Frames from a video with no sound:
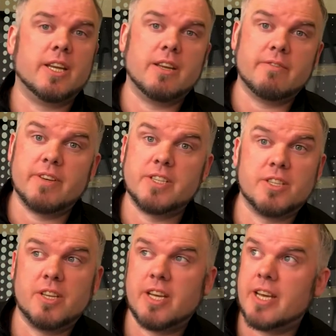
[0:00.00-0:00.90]
He
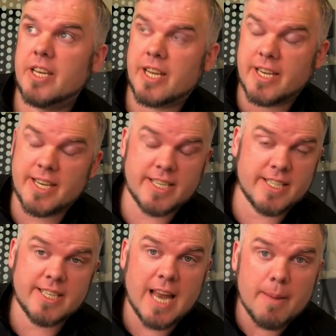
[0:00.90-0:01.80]
invented the
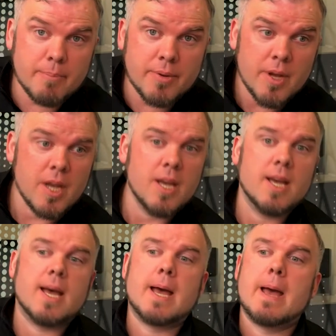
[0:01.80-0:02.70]
incandescent lamp.
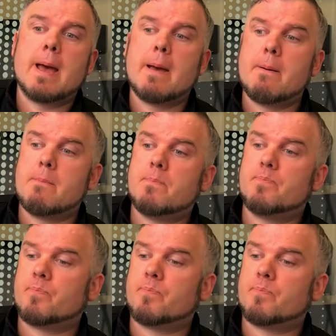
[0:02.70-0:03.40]
In